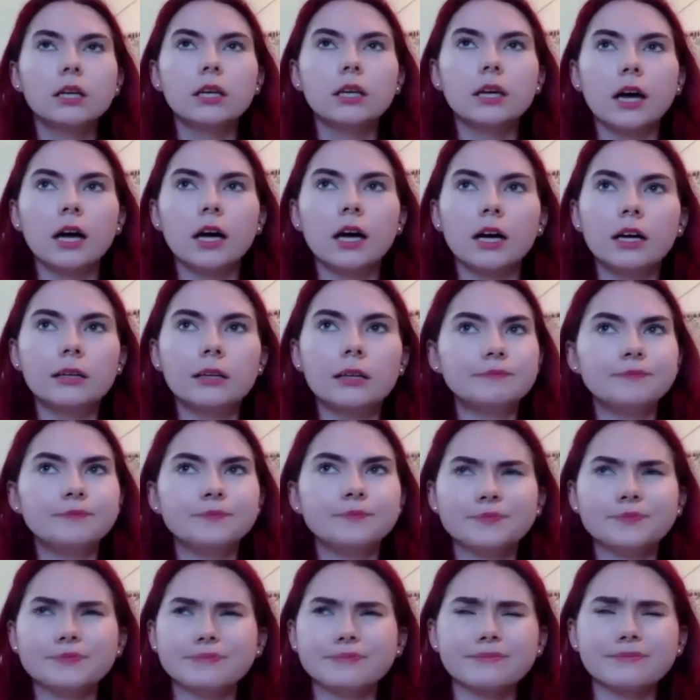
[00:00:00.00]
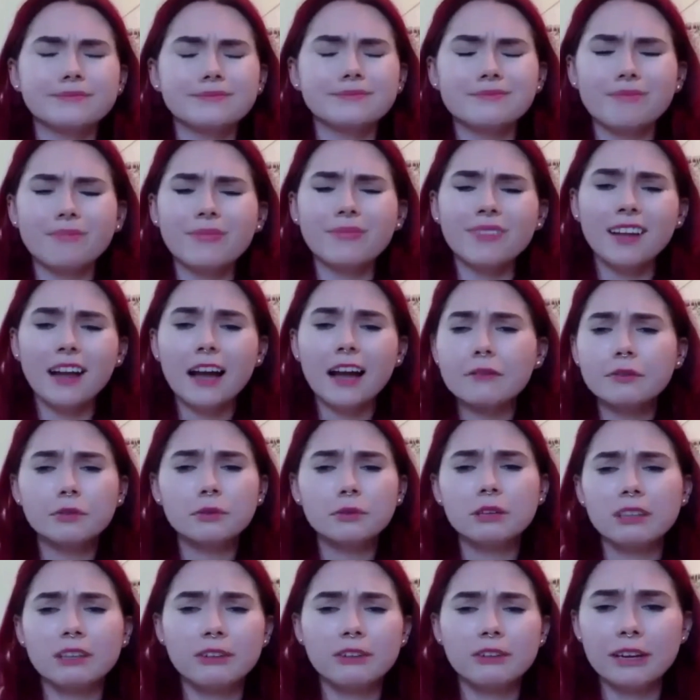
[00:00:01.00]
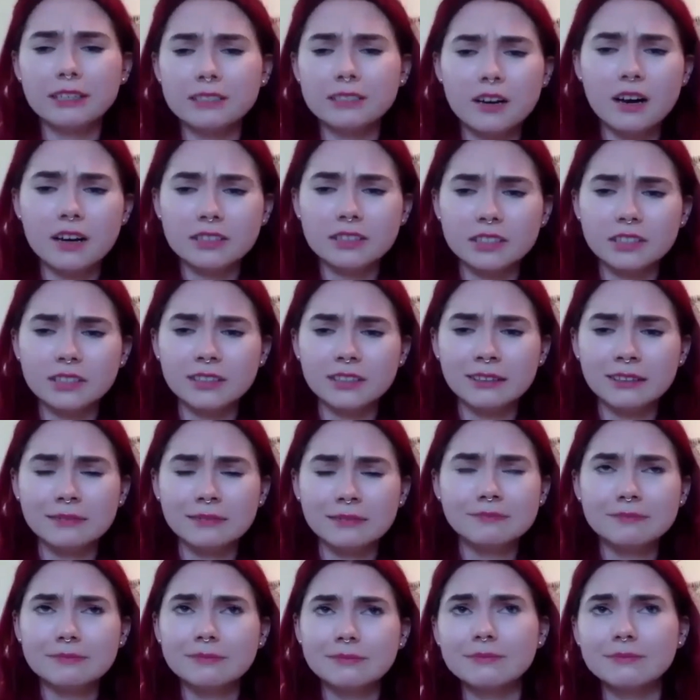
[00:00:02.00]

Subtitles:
I have a really great doctor.